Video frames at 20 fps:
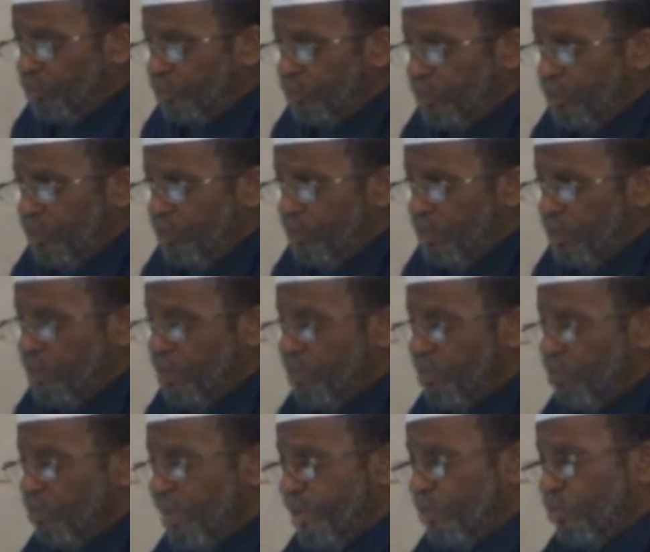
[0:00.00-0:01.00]
want to say
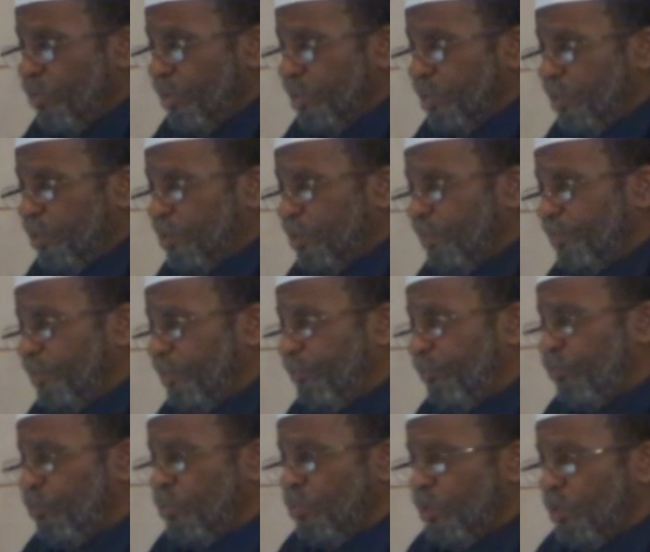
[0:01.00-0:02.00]
right quickly something
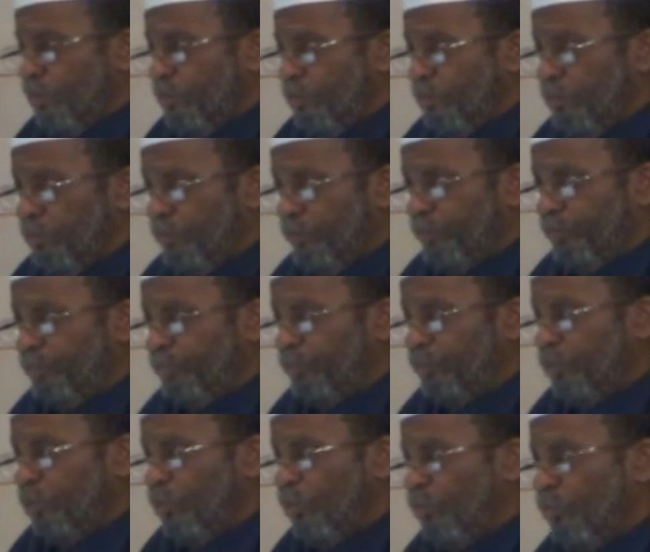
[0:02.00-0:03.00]

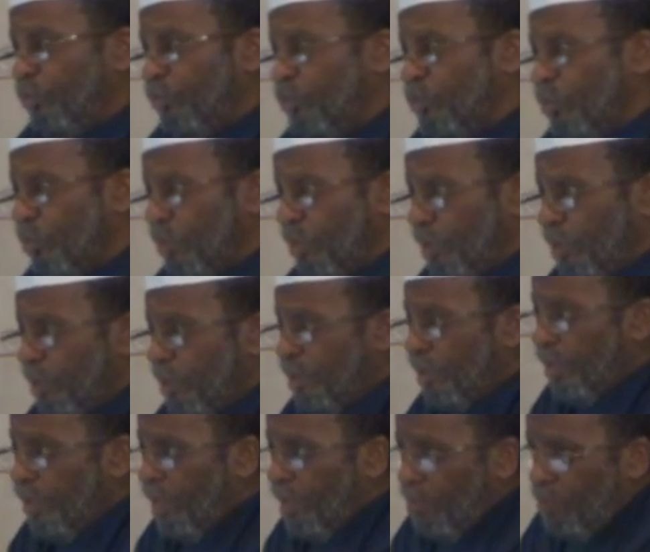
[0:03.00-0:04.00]
for
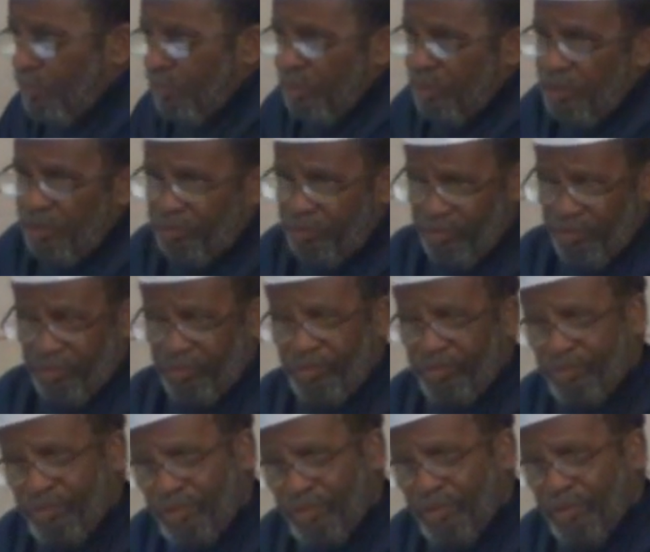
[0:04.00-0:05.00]
our listeners.
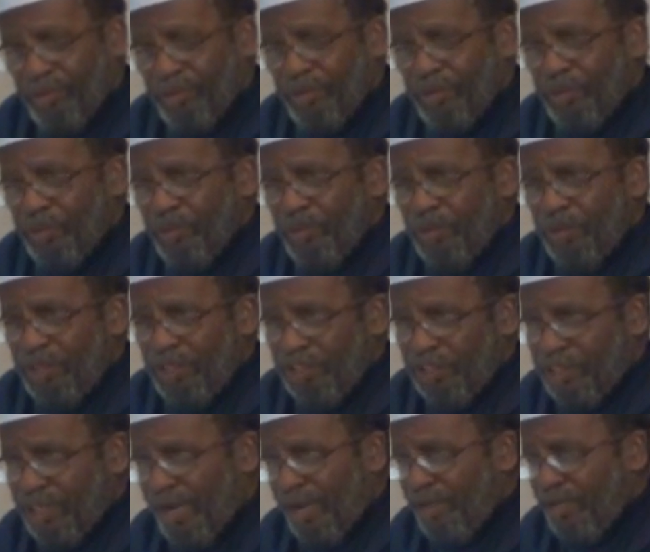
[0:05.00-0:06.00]

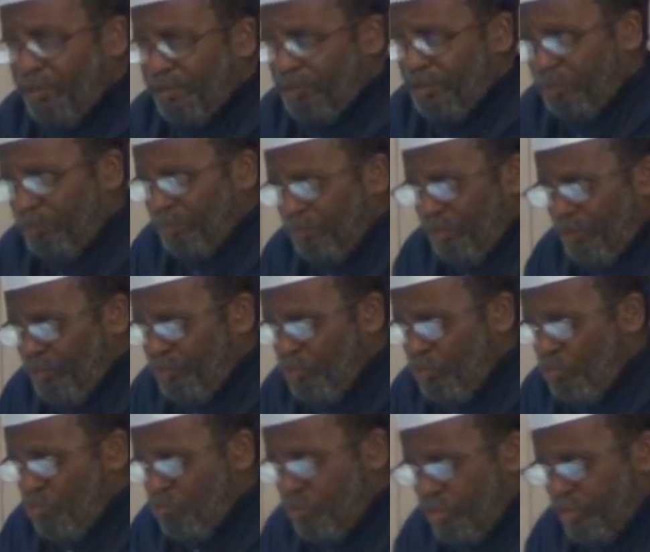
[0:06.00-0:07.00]
In college, if
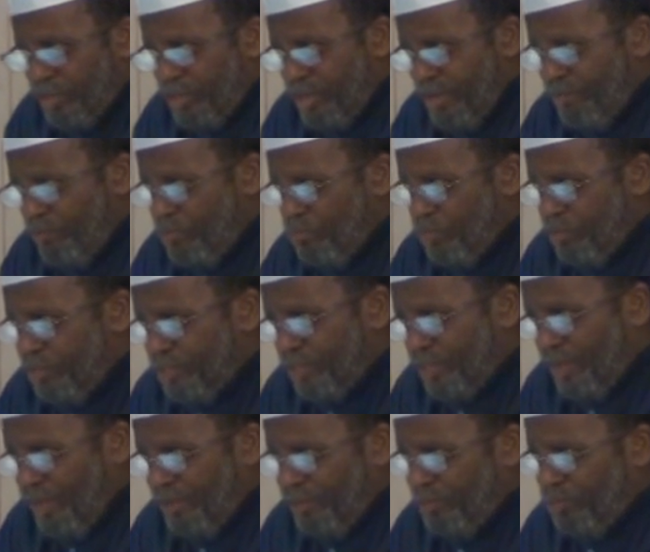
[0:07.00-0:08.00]
you ever went to
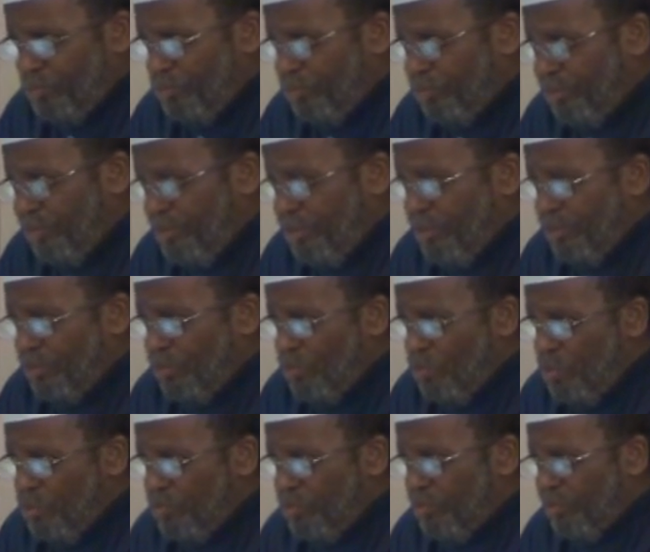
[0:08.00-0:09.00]
college, you studied a
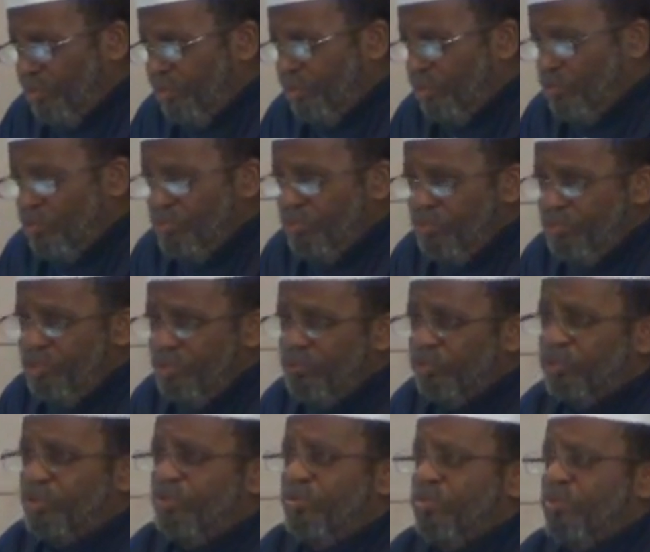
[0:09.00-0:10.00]
course and they told you
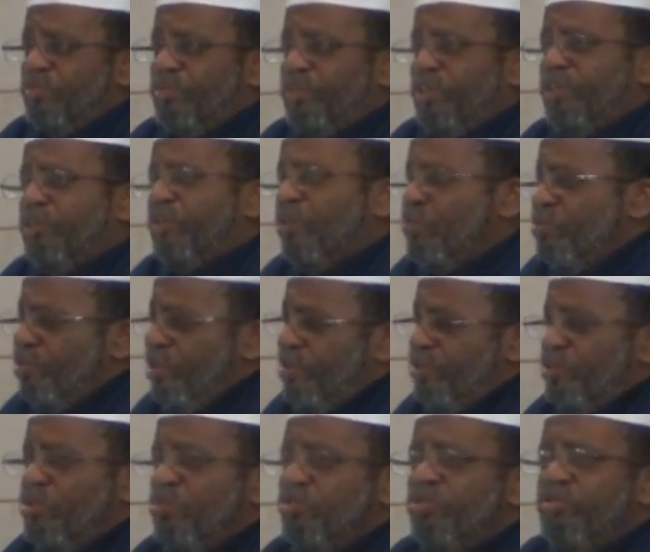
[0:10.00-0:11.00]
these terms. They told
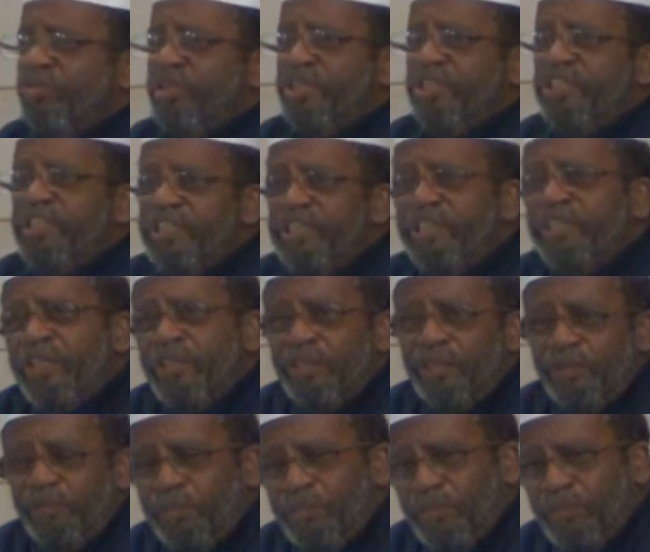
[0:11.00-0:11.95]
you the id